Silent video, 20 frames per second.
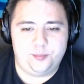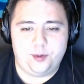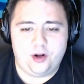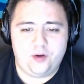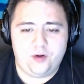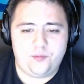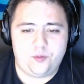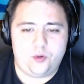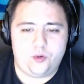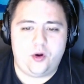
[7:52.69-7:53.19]
But
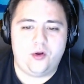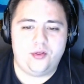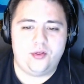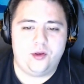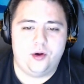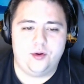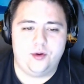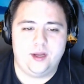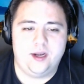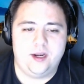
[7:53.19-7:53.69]
overall,
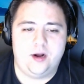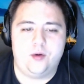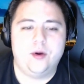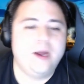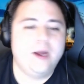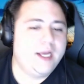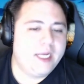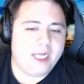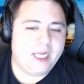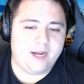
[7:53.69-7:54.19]
though, you know,
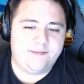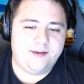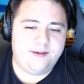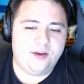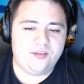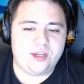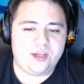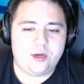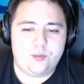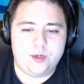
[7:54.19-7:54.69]
it
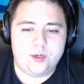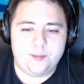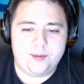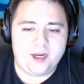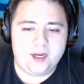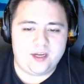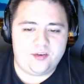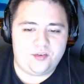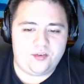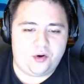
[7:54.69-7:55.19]
feels like
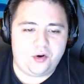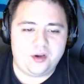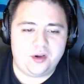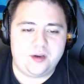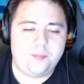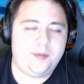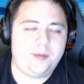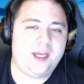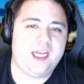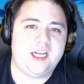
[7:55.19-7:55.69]
Winnipeg is
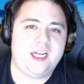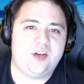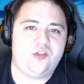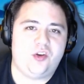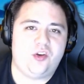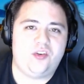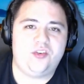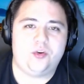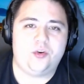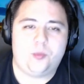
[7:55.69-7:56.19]
starting to peak at
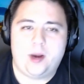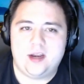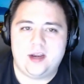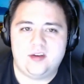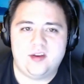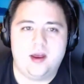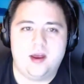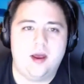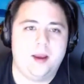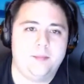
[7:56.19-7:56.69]
just the
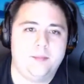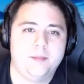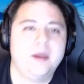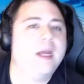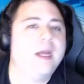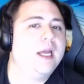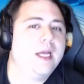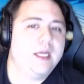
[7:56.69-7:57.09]
right time.